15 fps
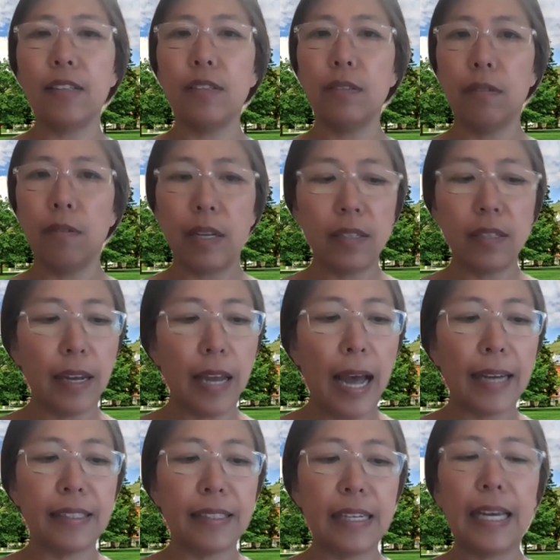
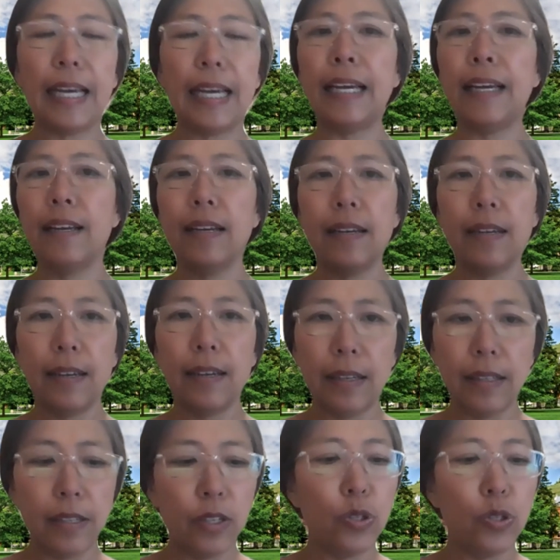USAID,
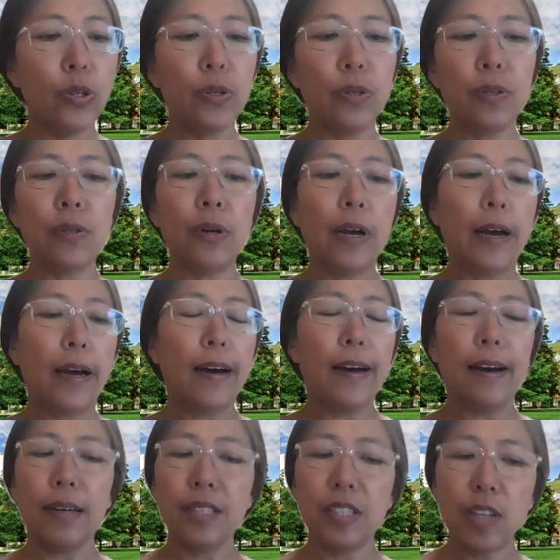EU
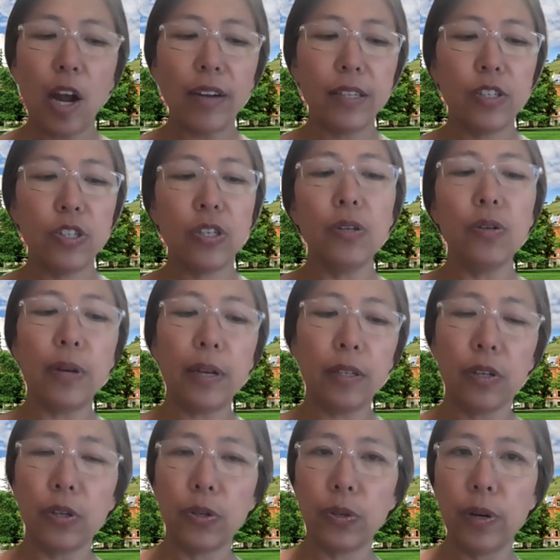started to
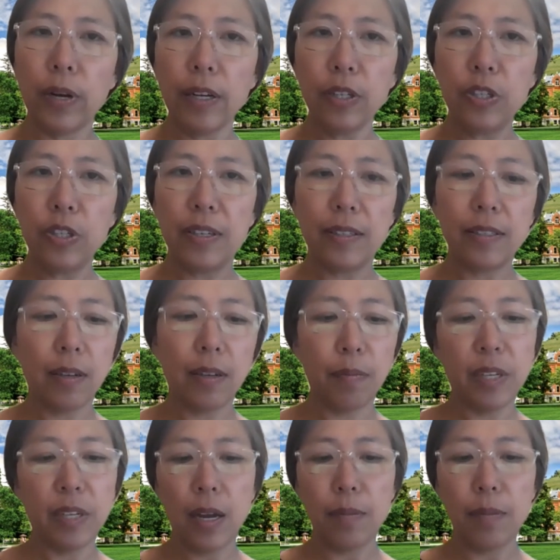encourage,
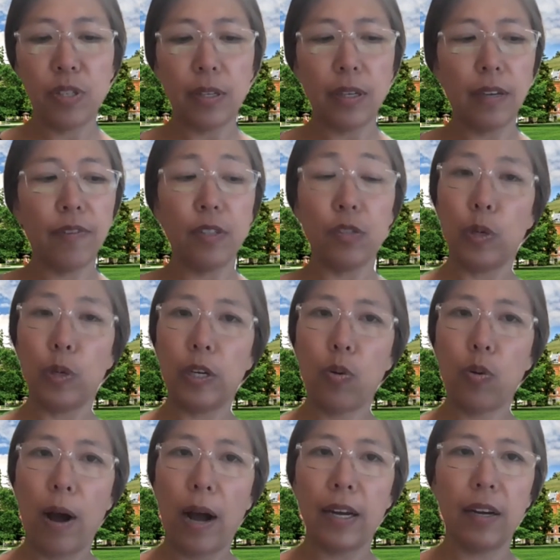sometimes even
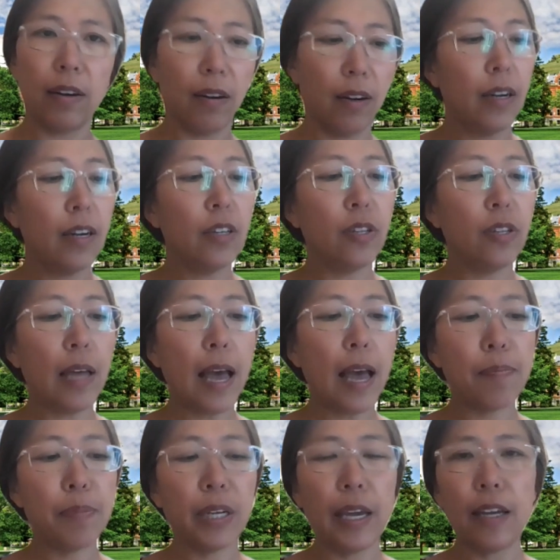require, the
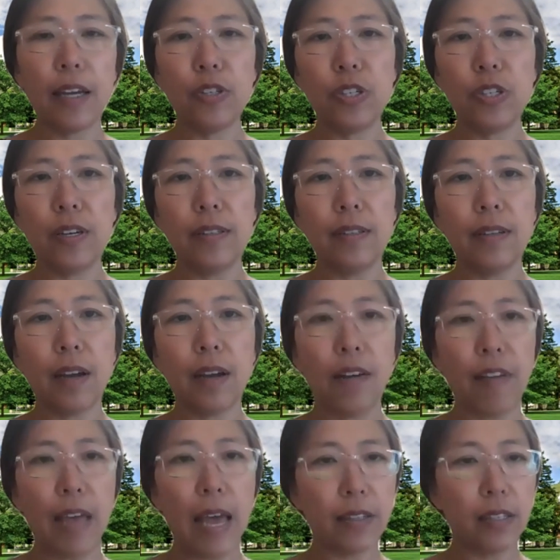application of
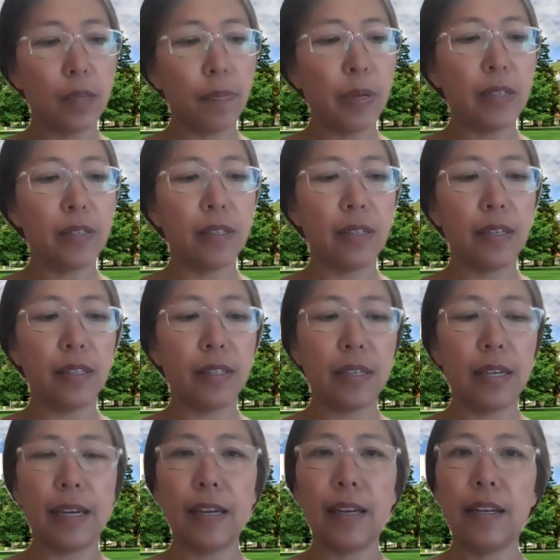
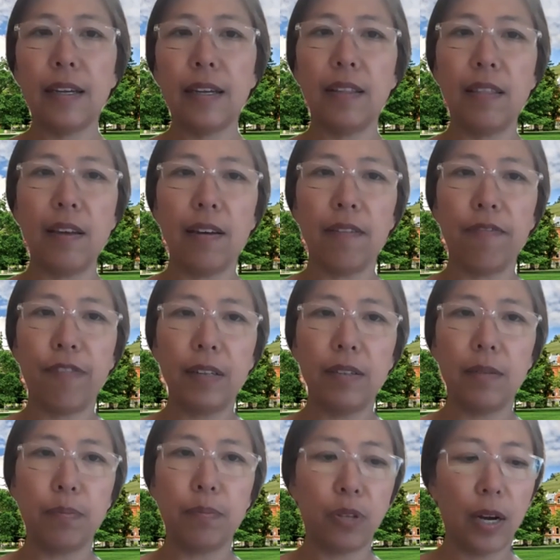SBCC in their
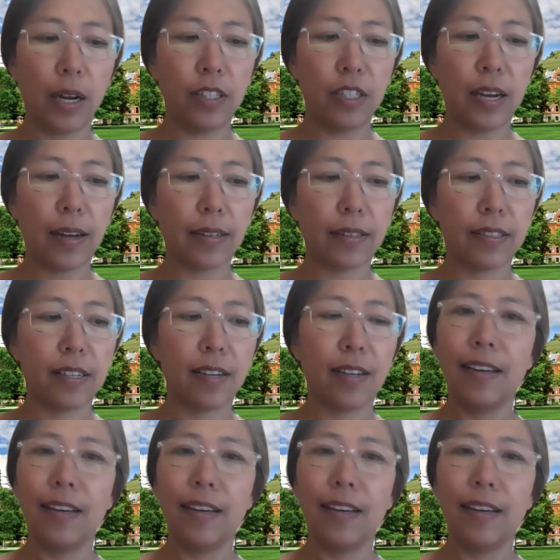funded projects.